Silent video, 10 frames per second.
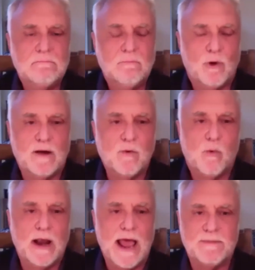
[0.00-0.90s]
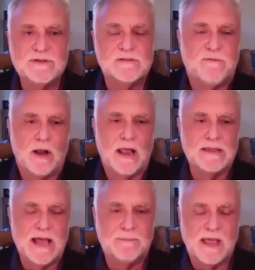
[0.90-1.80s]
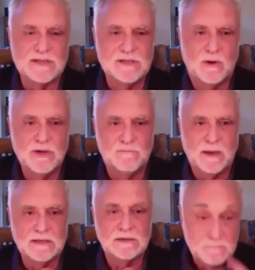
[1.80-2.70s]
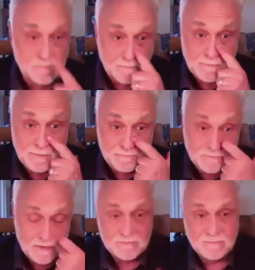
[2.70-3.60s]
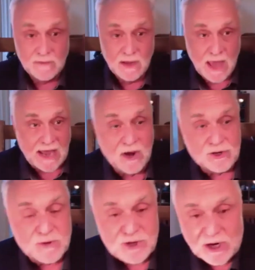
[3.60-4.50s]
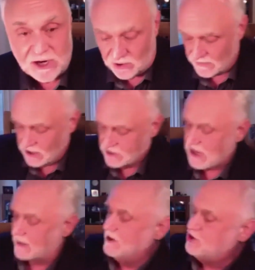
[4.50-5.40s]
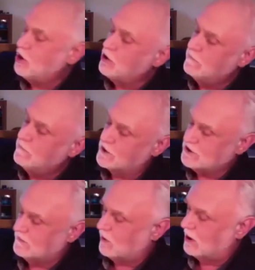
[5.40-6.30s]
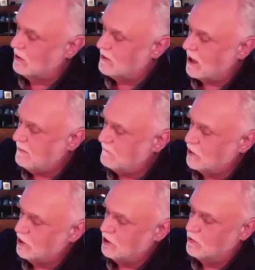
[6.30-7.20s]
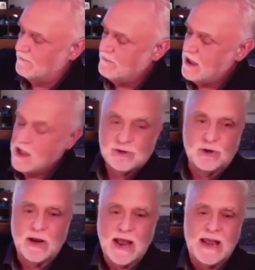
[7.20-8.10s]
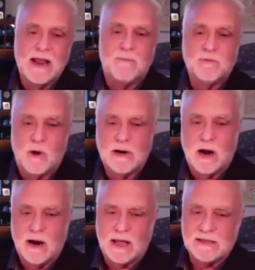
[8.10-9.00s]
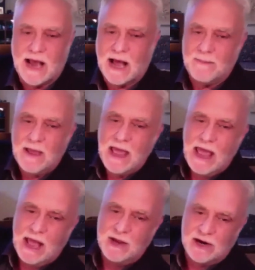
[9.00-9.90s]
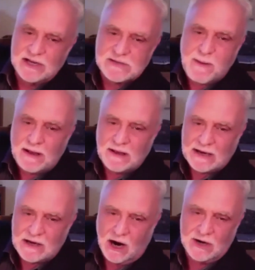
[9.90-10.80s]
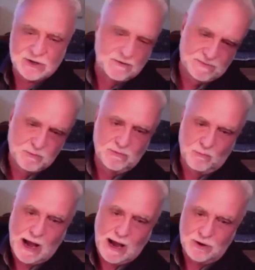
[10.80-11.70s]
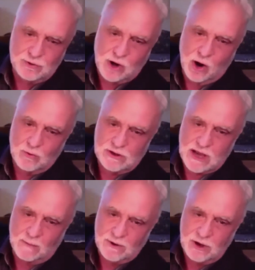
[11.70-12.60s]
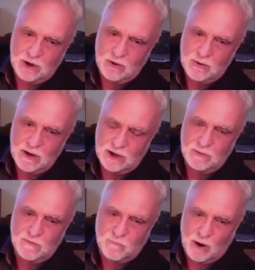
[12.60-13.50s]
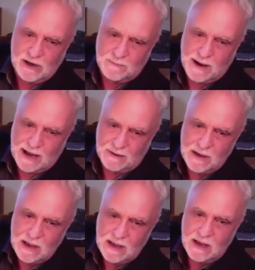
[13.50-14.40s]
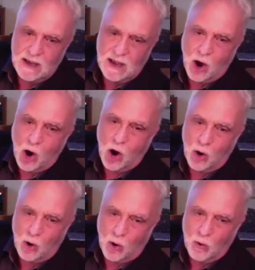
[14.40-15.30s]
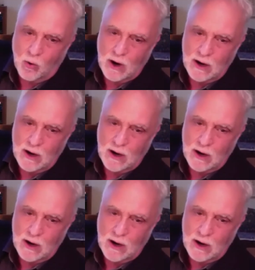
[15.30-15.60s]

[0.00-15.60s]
whatever one happens to fall on top, that's the one you picked. And here's what you're going to do. Here's I'm going to show you first of all, okay, before you do it. So you're going to end up with one card on top, and you're going to spell that card. So if it's wow, you go W, you move one to the bottom, O,